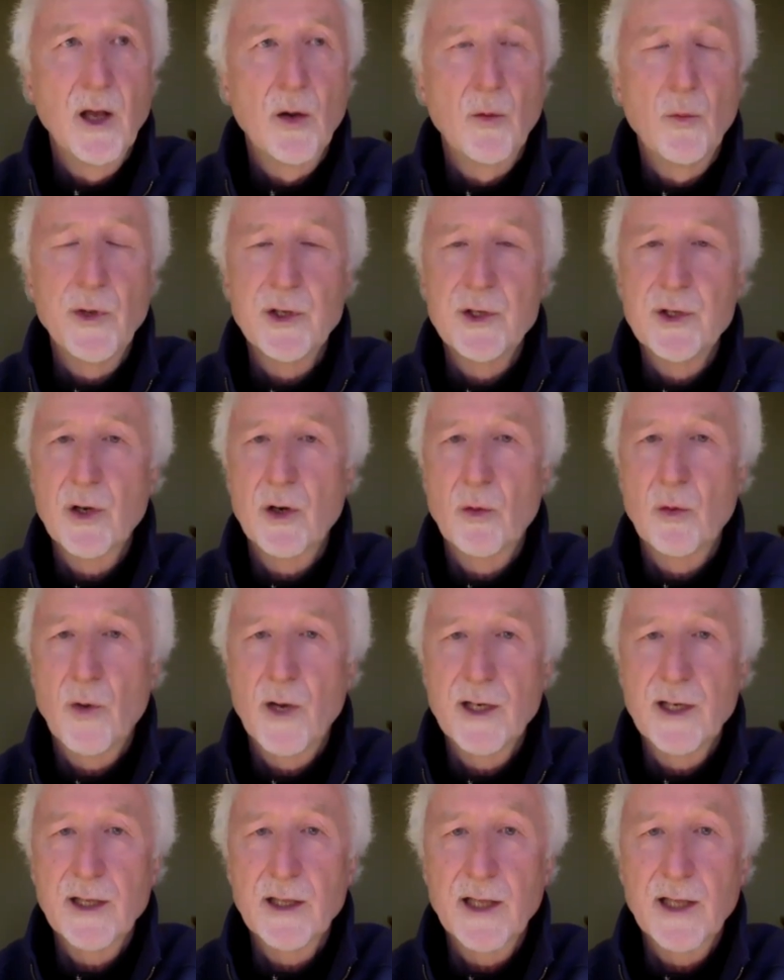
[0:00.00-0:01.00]
We don't
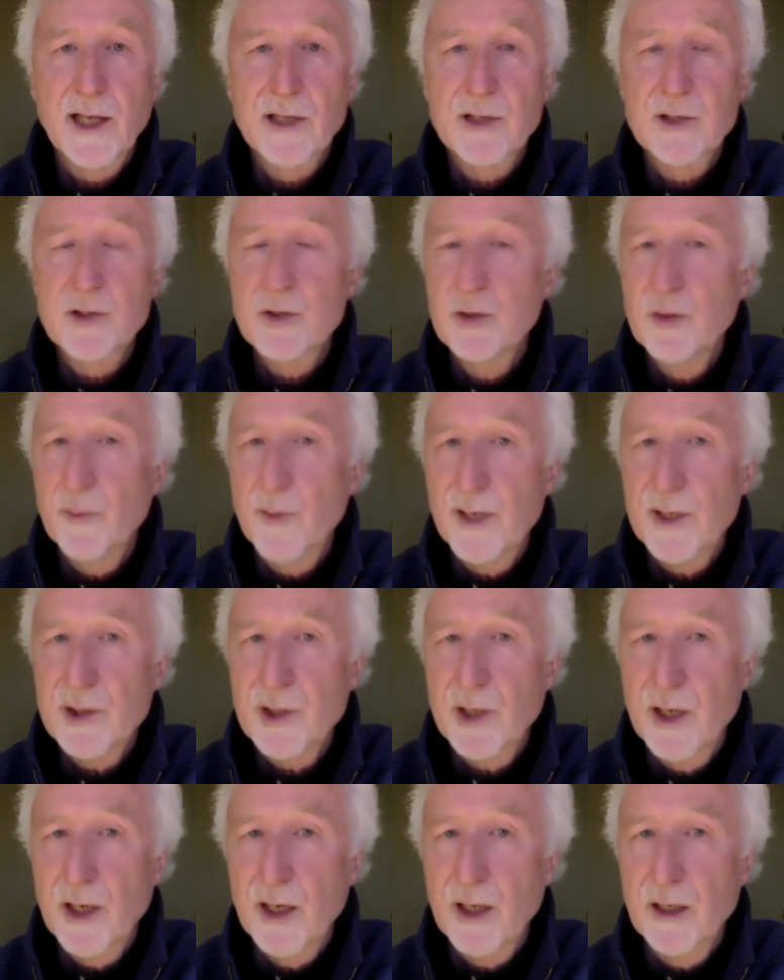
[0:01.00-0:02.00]
want to let too much
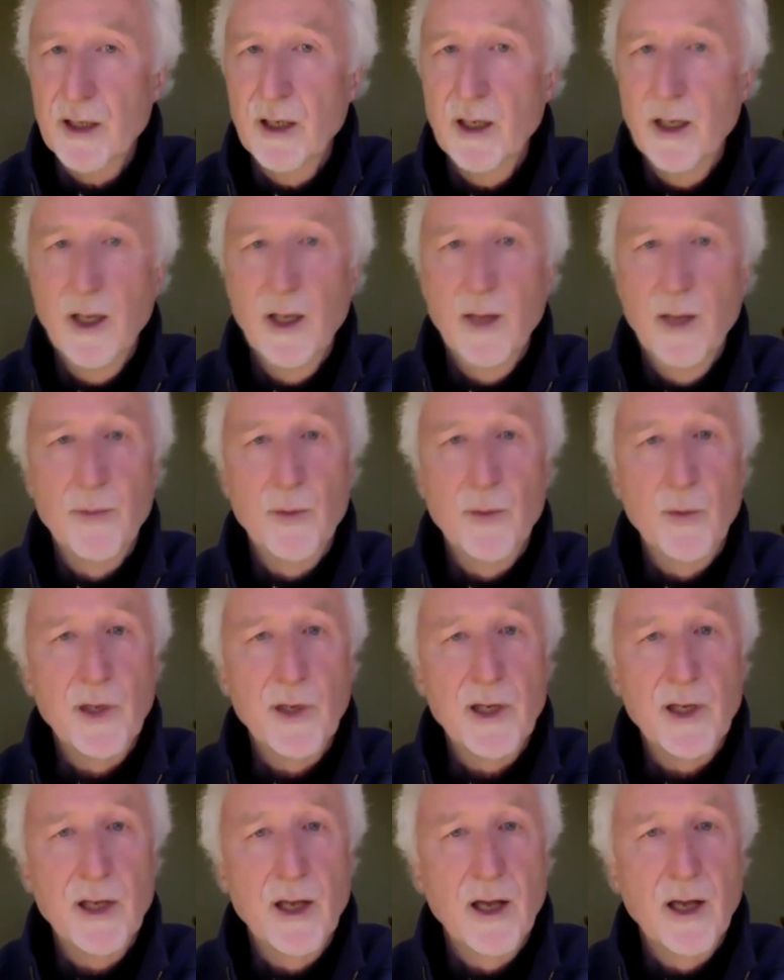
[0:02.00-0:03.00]
in, but
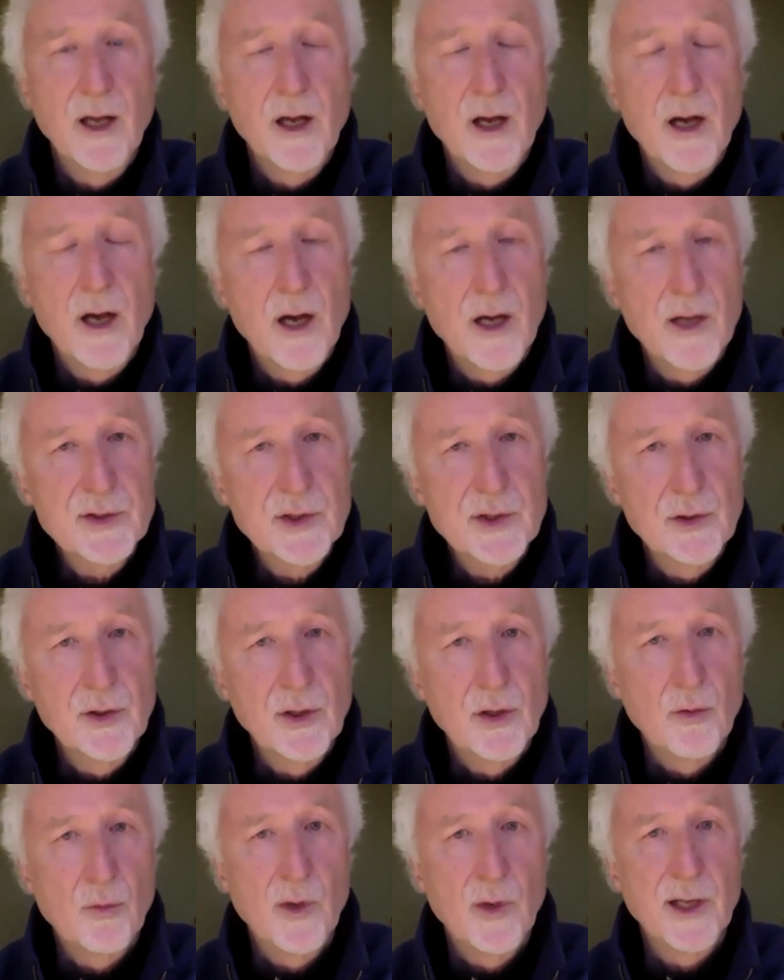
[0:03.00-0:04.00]
we also
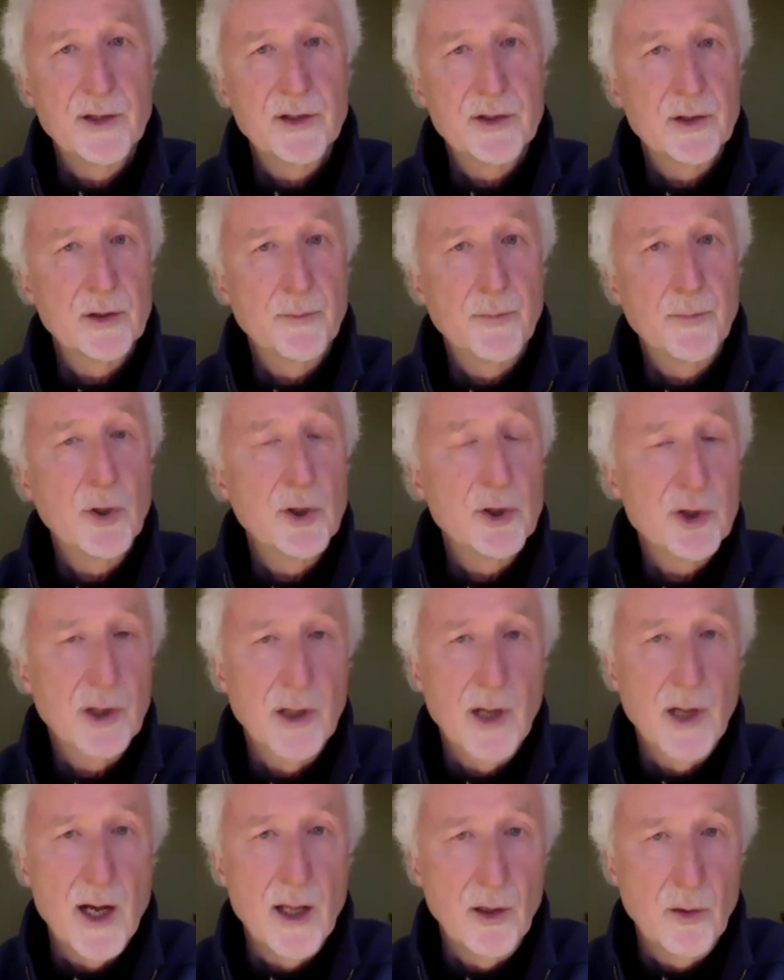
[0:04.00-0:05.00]
don't want to push it
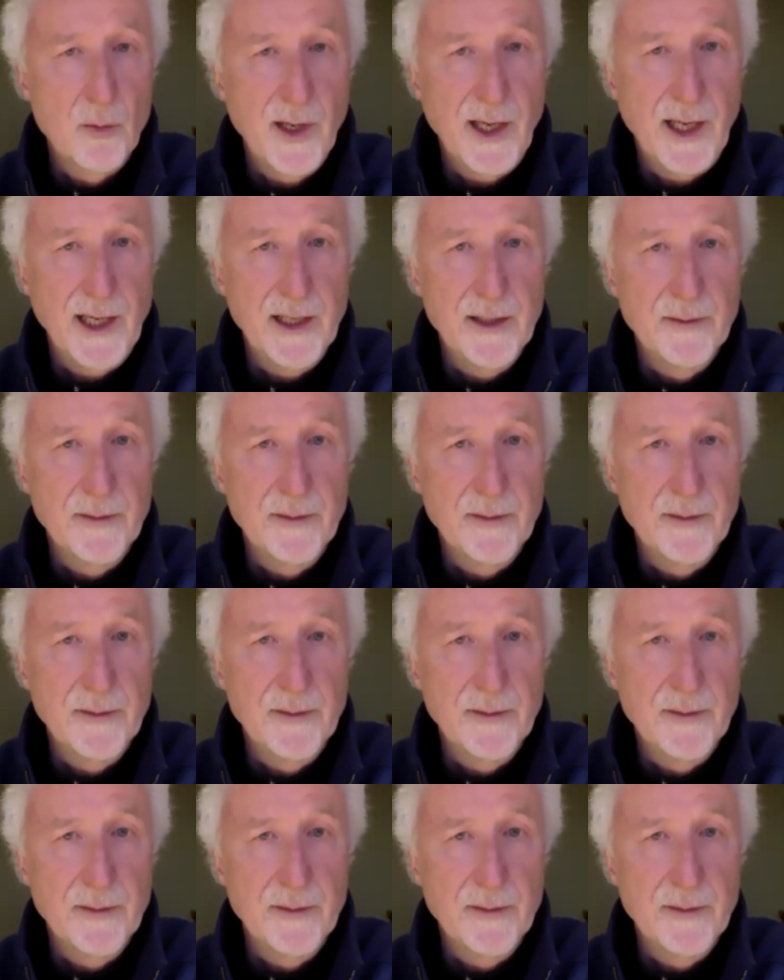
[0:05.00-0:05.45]
all away.